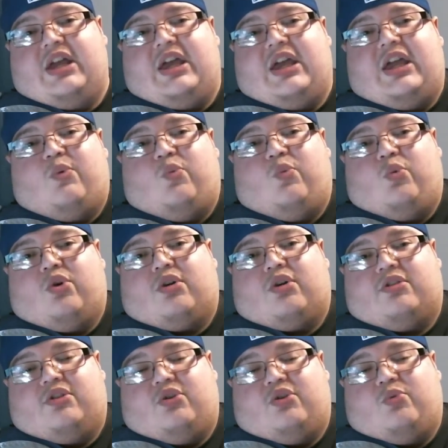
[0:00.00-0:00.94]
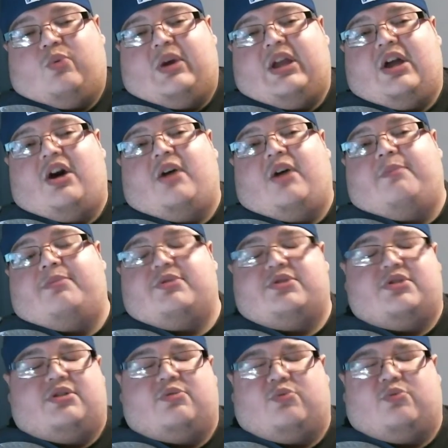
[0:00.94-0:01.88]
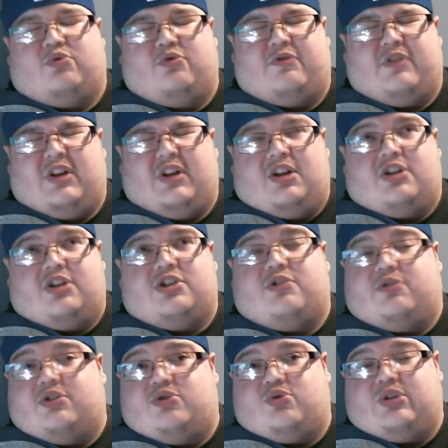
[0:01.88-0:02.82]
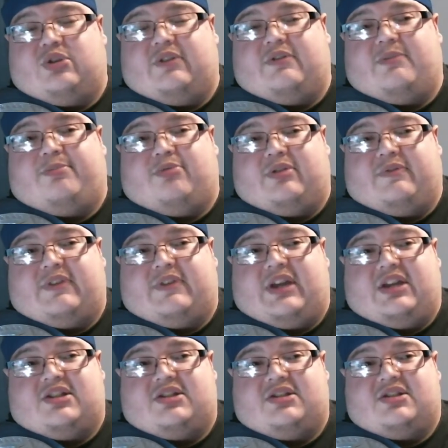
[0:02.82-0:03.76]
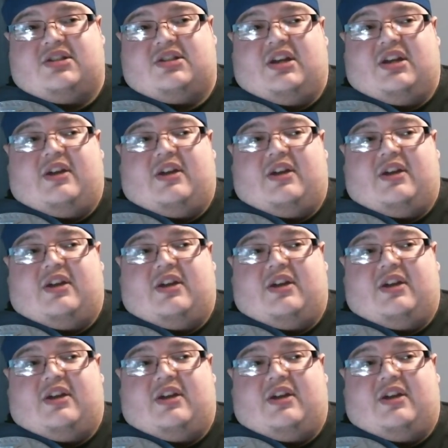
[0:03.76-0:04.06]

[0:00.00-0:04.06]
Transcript: and work their way up to the roof to retrieve the briefcases.